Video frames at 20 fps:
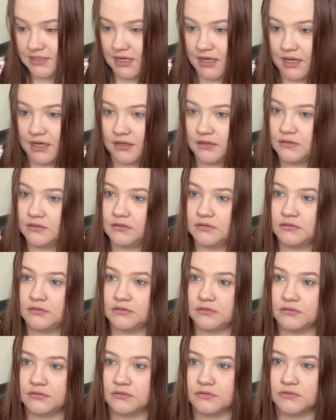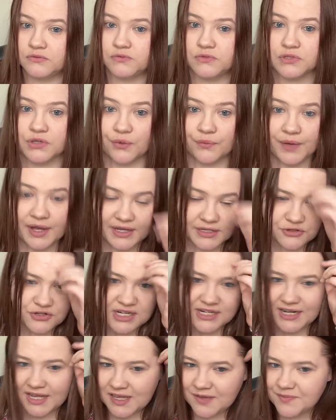uh, so I can try
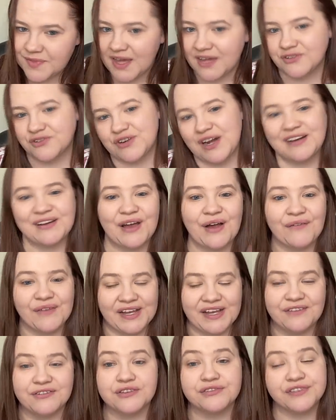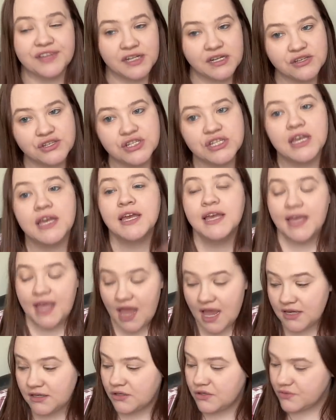to keep that trend going of a finish
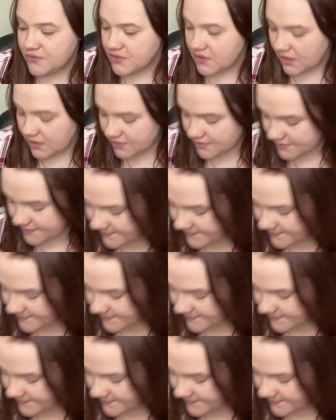and a new start